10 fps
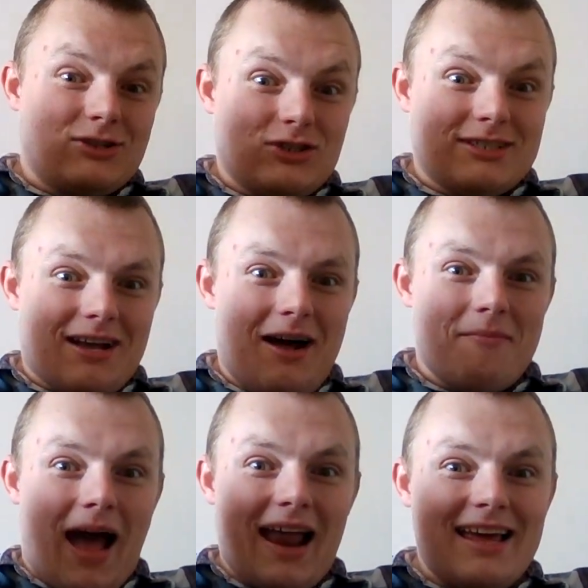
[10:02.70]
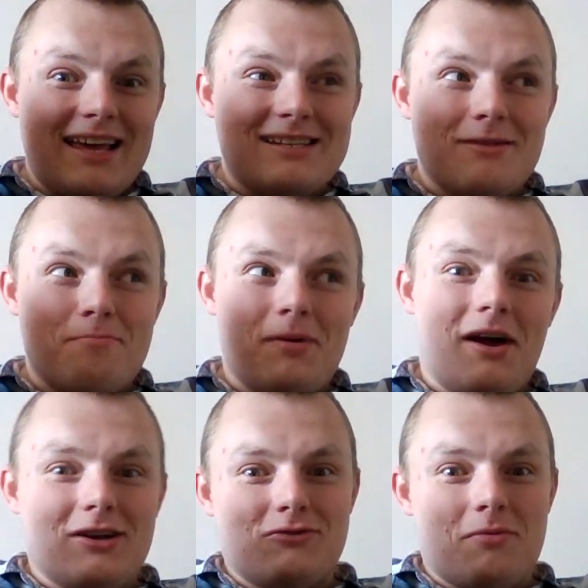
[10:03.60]
just come, and it is a
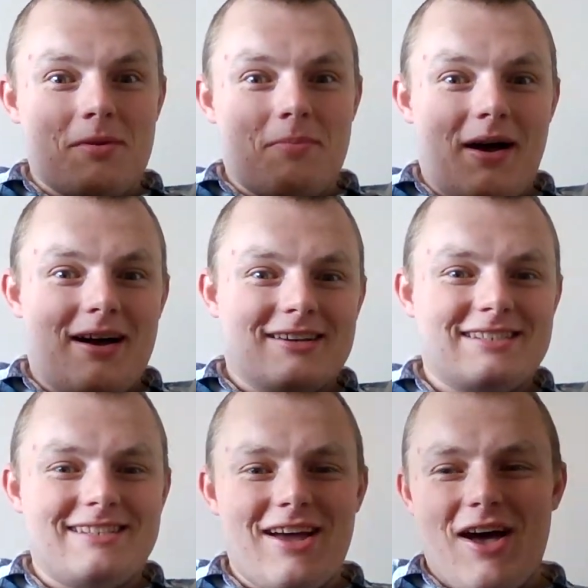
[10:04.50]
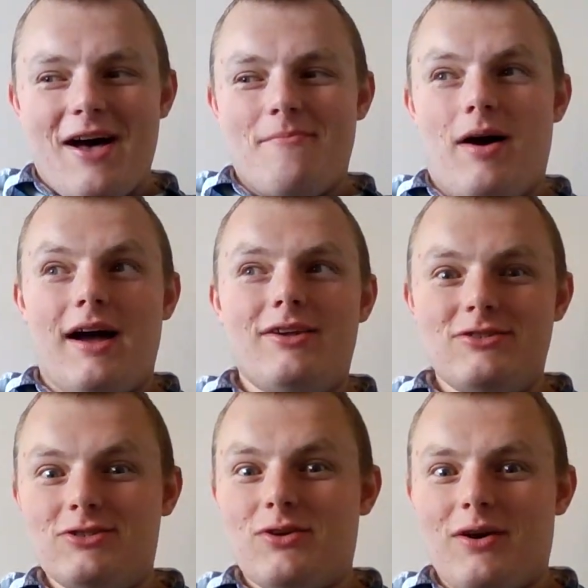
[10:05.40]
blast from the past. I
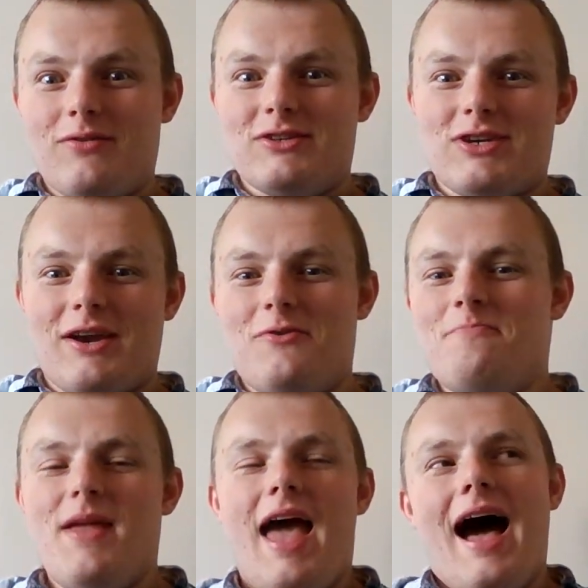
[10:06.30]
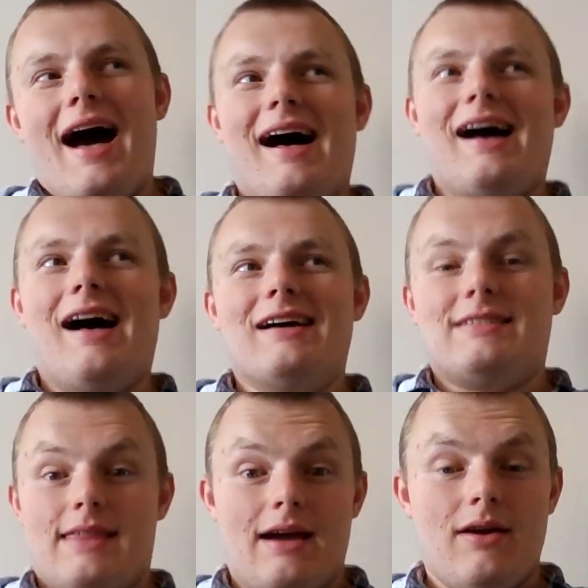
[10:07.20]
used to do it on the channel,
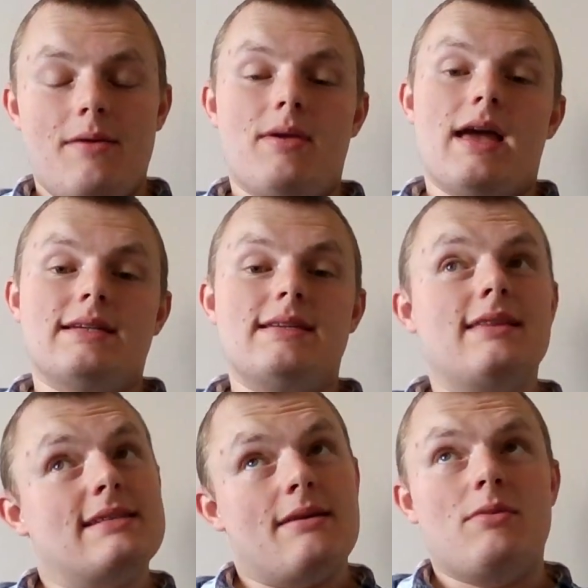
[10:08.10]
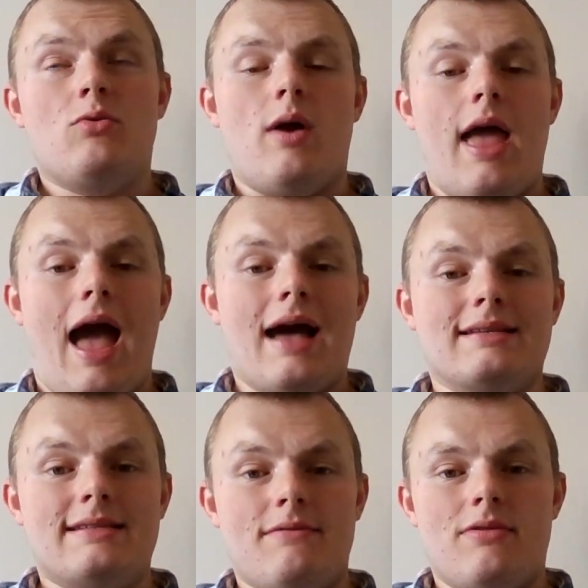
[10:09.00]
so that'll keep you guessing. That's coming your way at
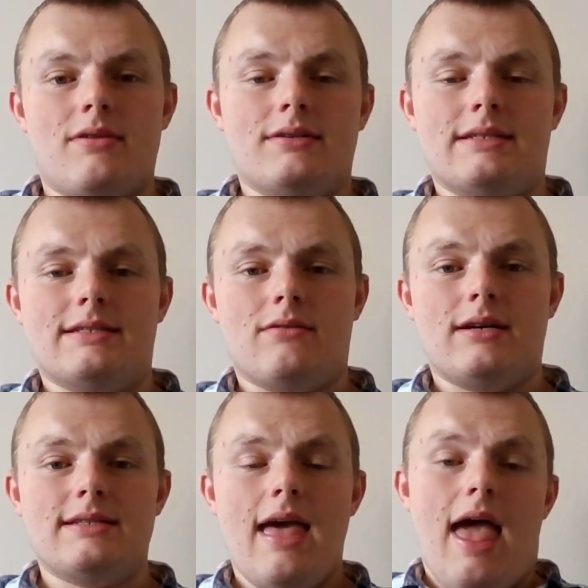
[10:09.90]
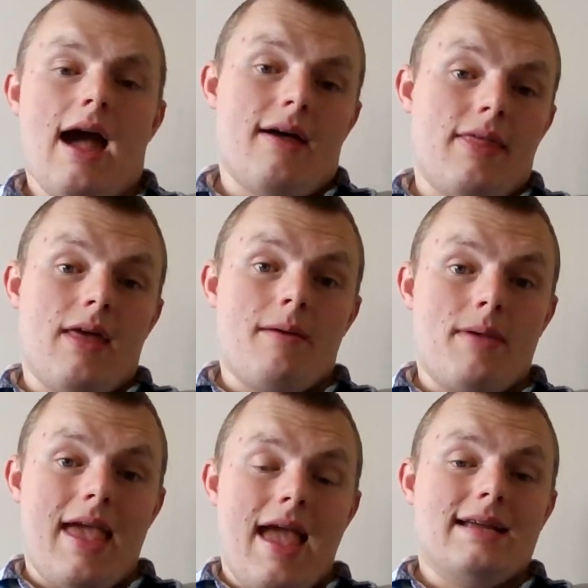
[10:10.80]
7:30 tonight, and then that'll
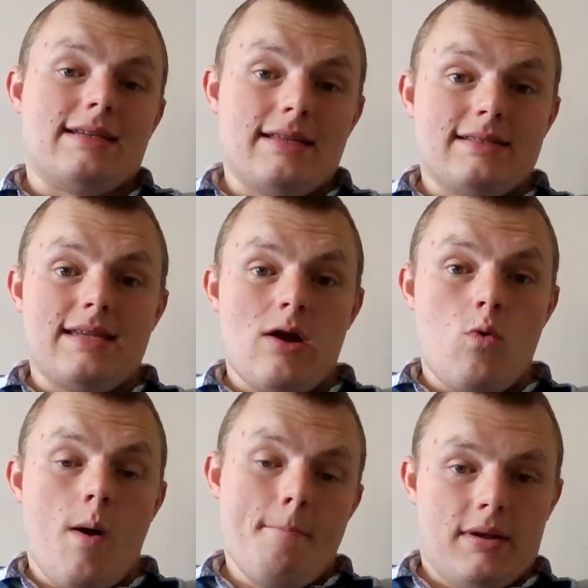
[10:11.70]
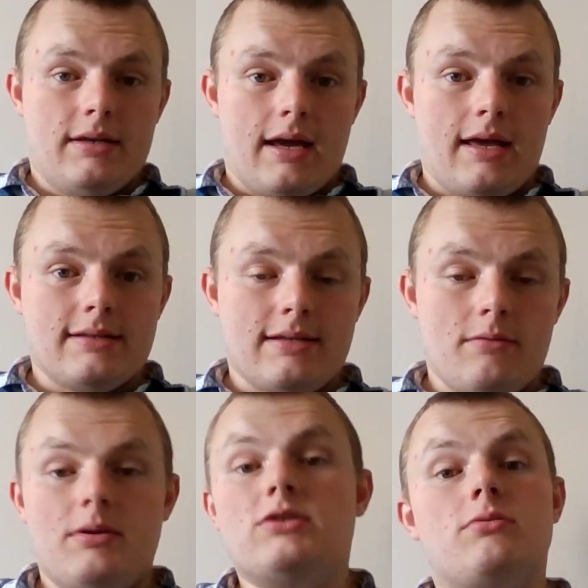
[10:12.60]
be it until Monday. So
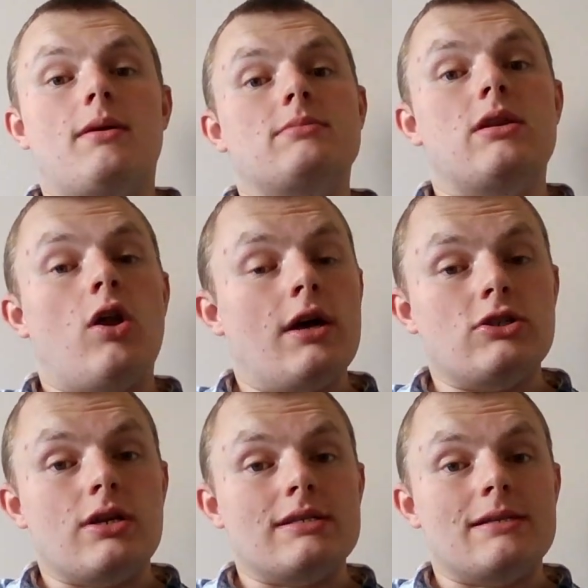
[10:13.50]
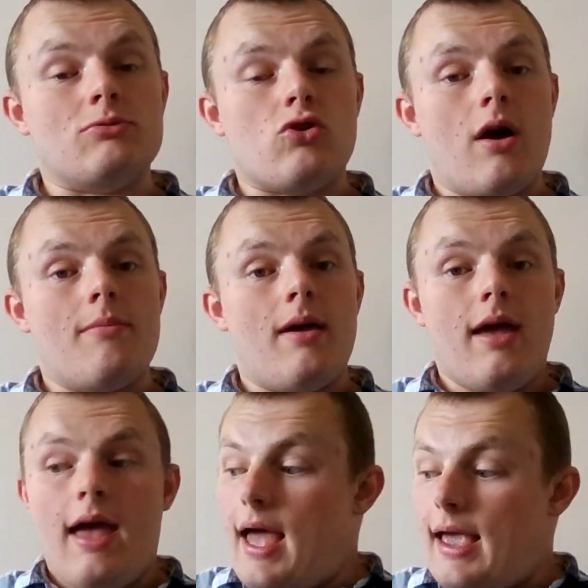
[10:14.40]
please remember to like, share and subscribe.
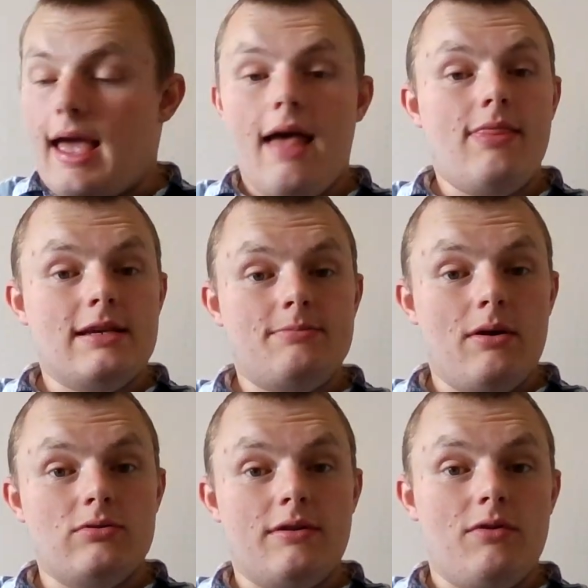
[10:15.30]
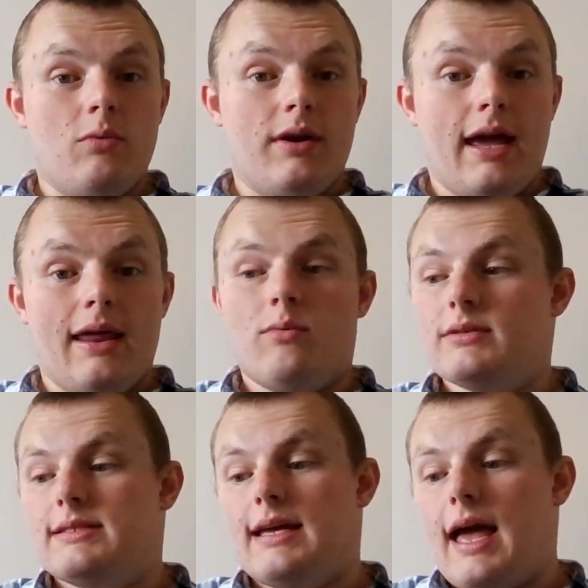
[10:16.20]
Get this build if you want to get it.
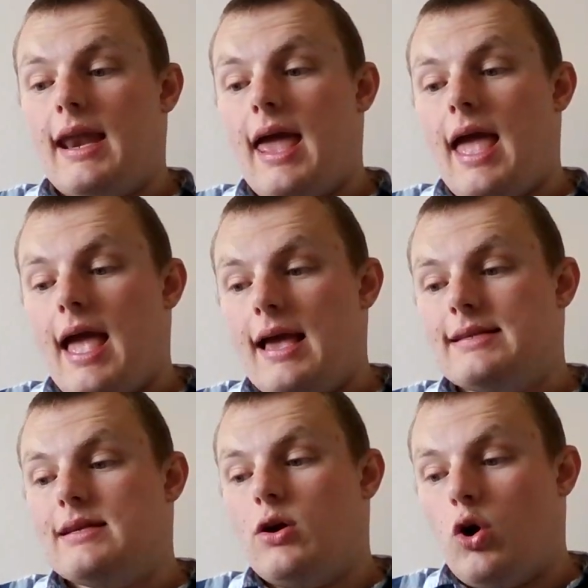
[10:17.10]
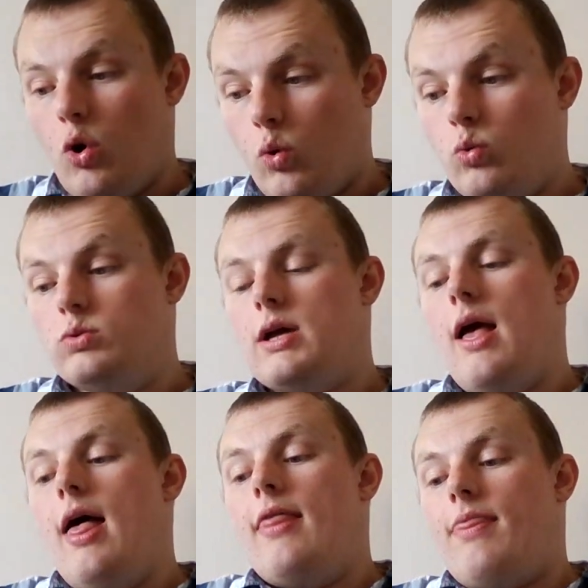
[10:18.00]
Once again, it is called
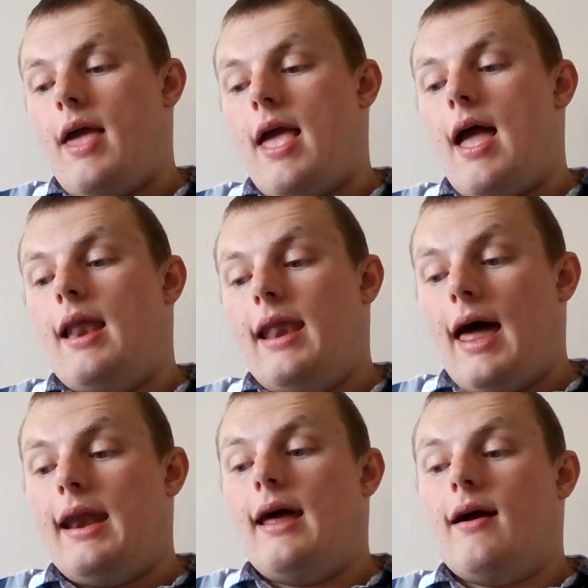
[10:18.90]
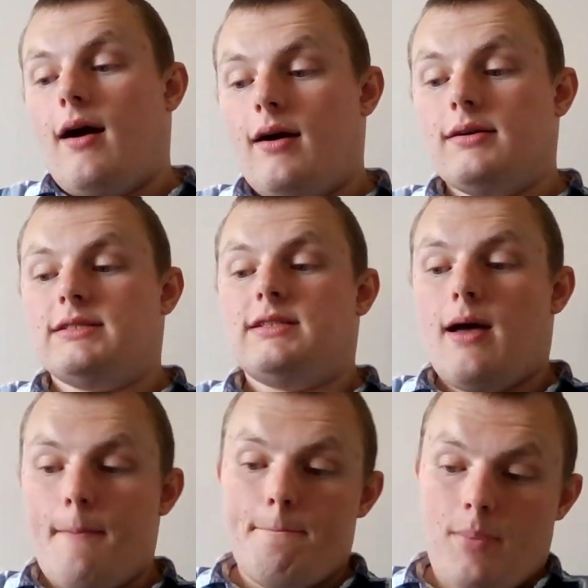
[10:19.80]
the
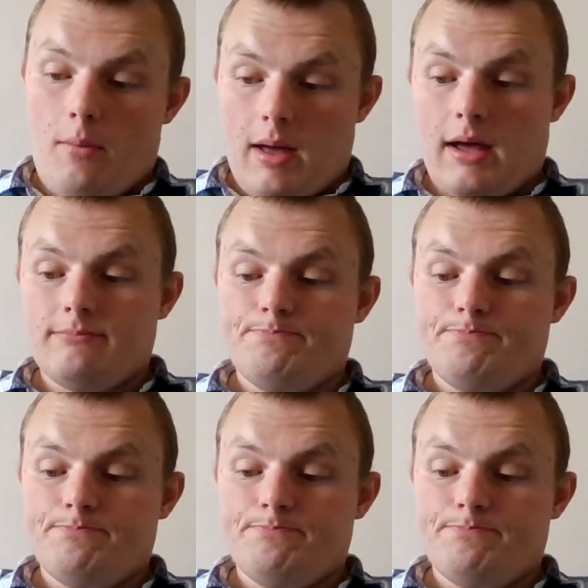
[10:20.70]
Lancaster Bomber,